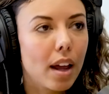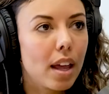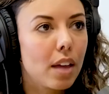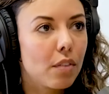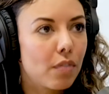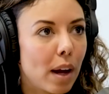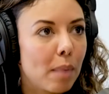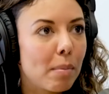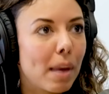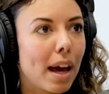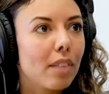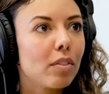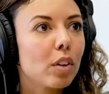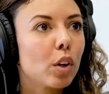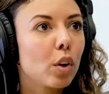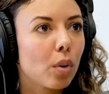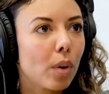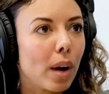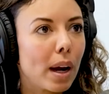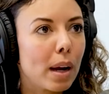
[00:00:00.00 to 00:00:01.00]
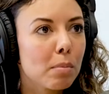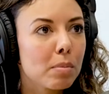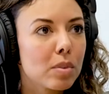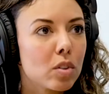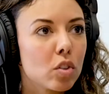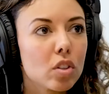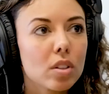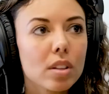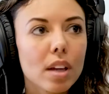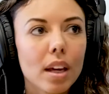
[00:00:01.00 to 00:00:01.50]
if I'm having cramps,
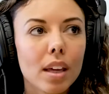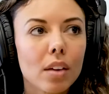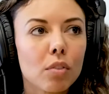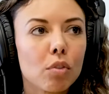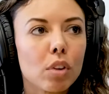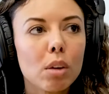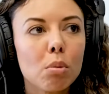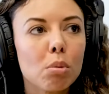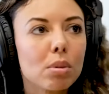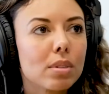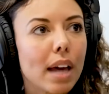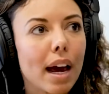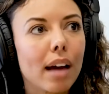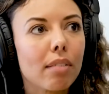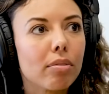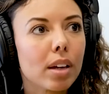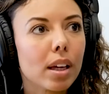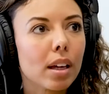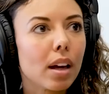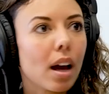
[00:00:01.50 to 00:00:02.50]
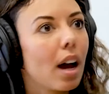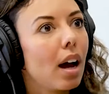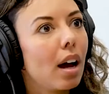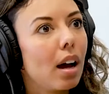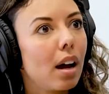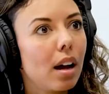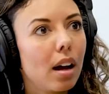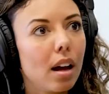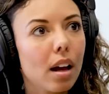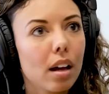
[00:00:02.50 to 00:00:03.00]
just like if he was having
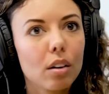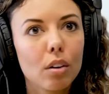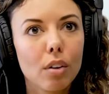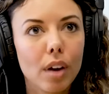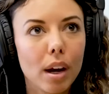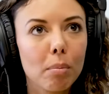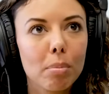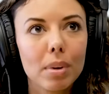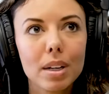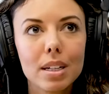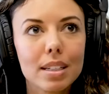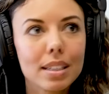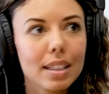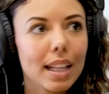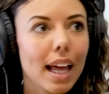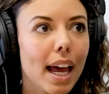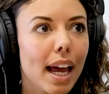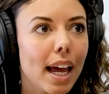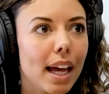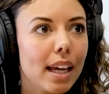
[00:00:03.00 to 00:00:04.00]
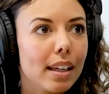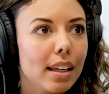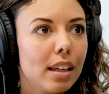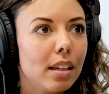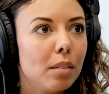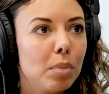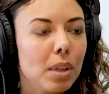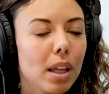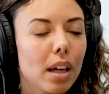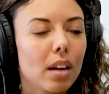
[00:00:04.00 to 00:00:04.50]
a cramp in his leg,
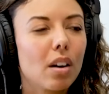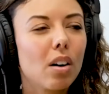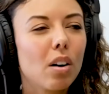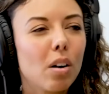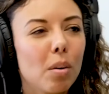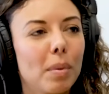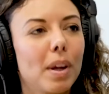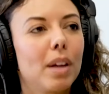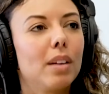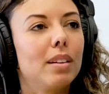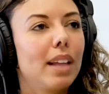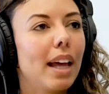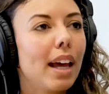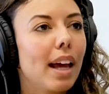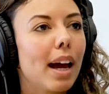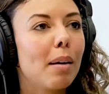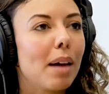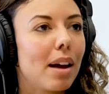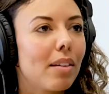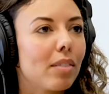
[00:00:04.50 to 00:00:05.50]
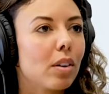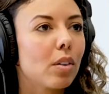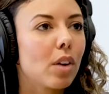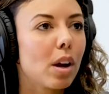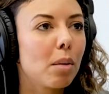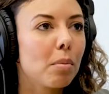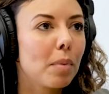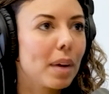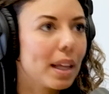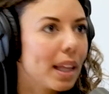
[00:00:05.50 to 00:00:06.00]
he'd be like, oh, my leg, I'm having a
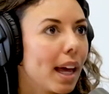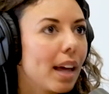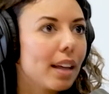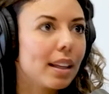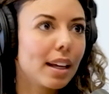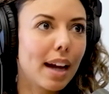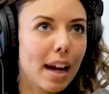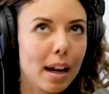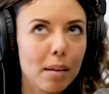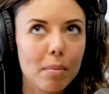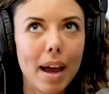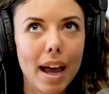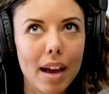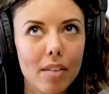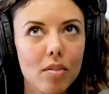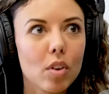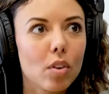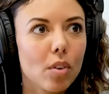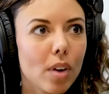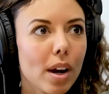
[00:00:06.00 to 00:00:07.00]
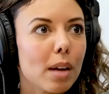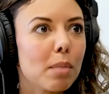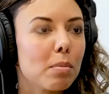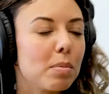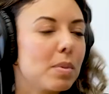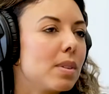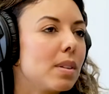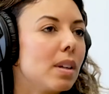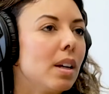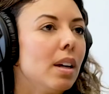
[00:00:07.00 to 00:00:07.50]
cramp in my leg. Like, I'm having
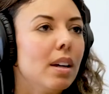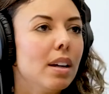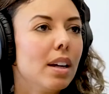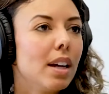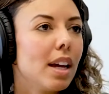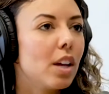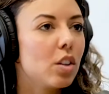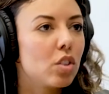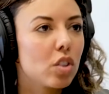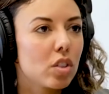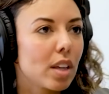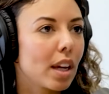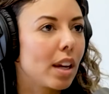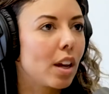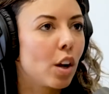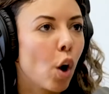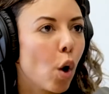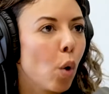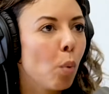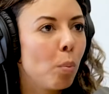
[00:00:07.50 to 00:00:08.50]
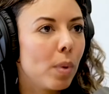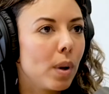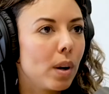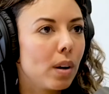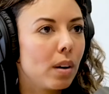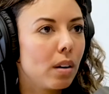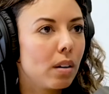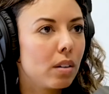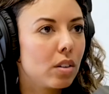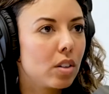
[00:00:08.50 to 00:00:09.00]
cramps. It's just like an
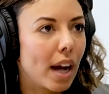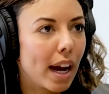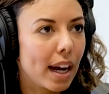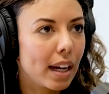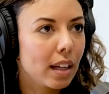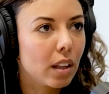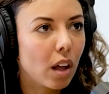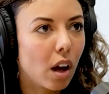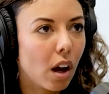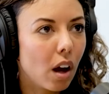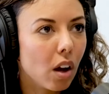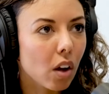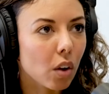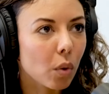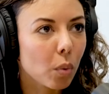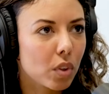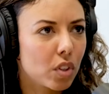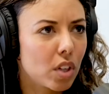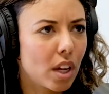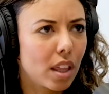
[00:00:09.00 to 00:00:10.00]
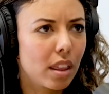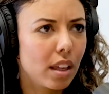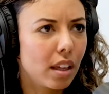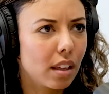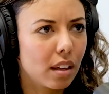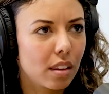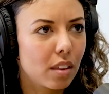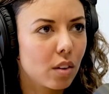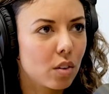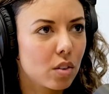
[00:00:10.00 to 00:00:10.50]
open dialogue, which I
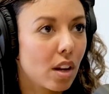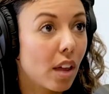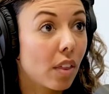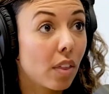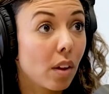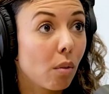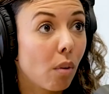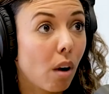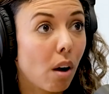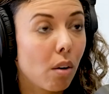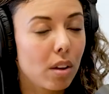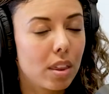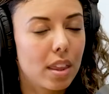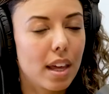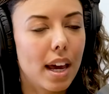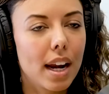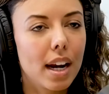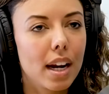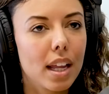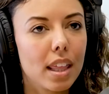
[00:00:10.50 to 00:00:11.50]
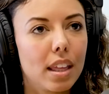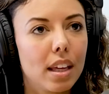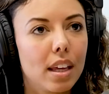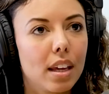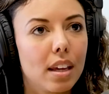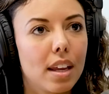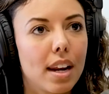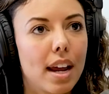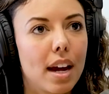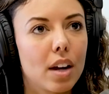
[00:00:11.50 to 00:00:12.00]
think there's nothing wrong with that. And I think
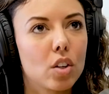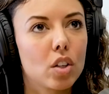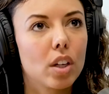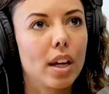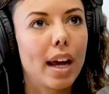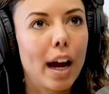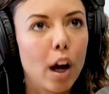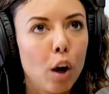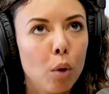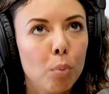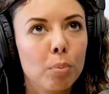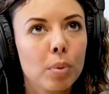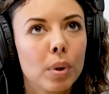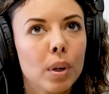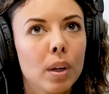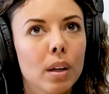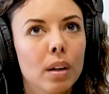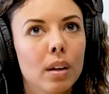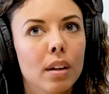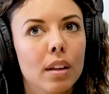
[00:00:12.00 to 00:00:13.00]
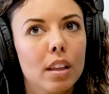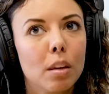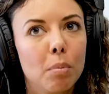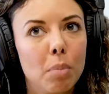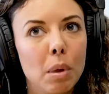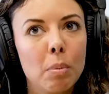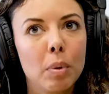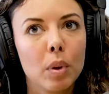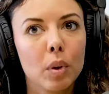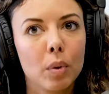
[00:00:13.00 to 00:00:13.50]
it can actually help the
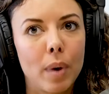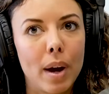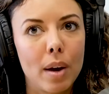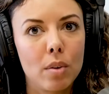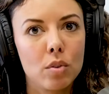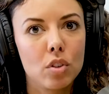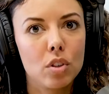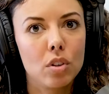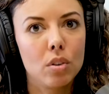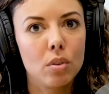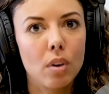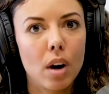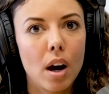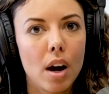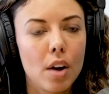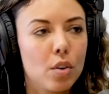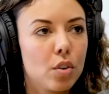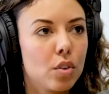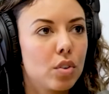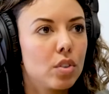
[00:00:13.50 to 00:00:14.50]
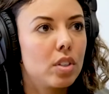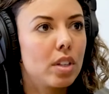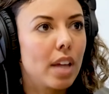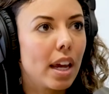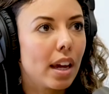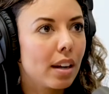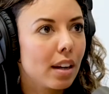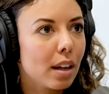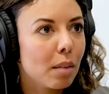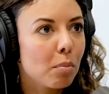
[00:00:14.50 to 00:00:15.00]
people around you
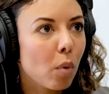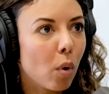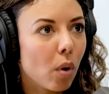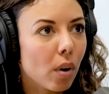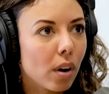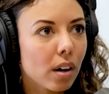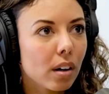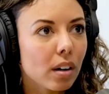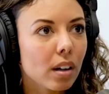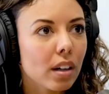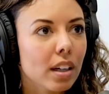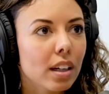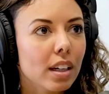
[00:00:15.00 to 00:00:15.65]
understand it more.